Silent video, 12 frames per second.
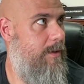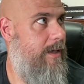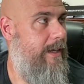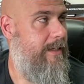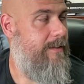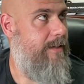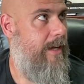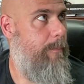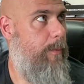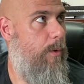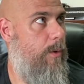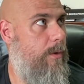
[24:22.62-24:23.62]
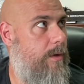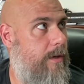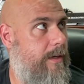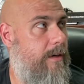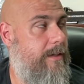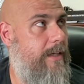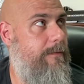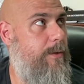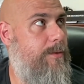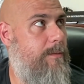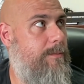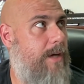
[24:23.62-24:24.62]
an example or give you
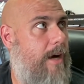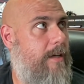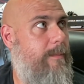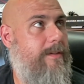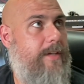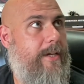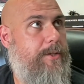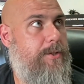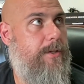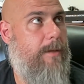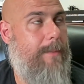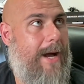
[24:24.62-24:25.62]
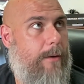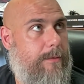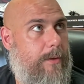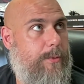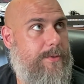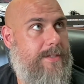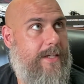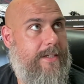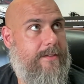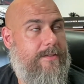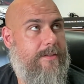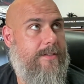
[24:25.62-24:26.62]
some documentation about those
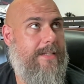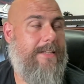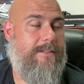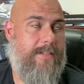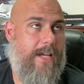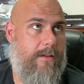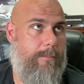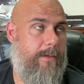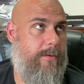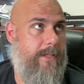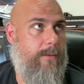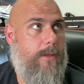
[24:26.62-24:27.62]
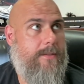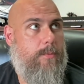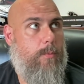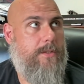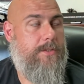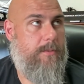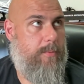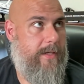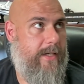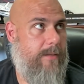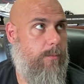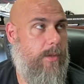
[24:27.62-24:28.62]
things. That scalability. What's your
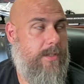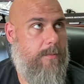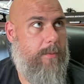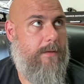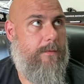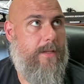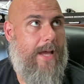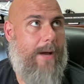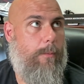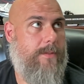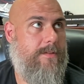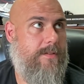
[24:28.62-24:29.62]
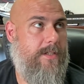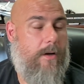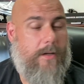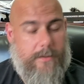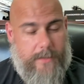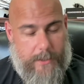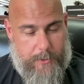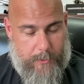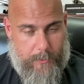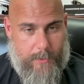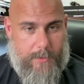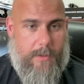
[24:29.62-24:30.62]
plan? What's the plan for that? What's the architecture
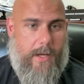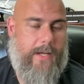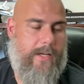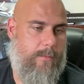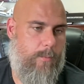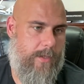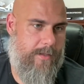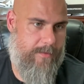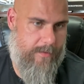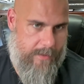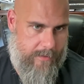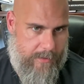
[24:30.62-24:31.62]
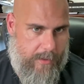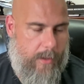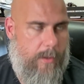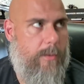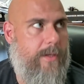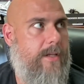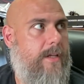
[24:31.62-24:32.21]
look like, and where does it need to go?